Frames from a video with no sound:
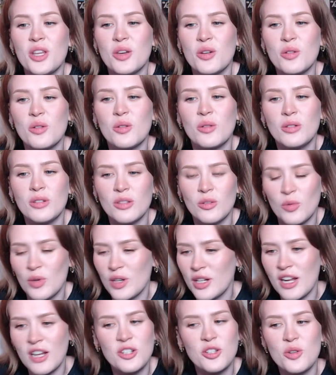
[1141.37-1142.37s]
you? What
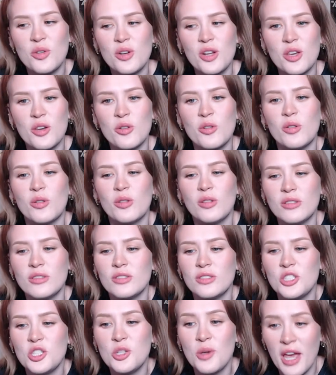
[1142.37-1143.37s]
did I do to you?
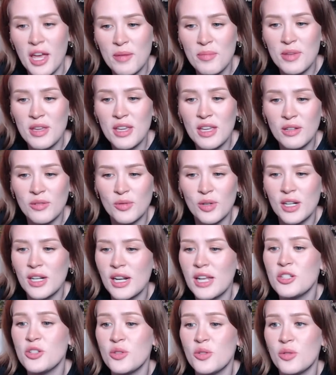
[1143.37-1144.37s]
Do you hate me? What did
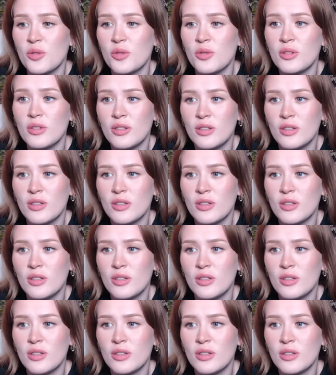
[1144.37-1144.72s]
I do?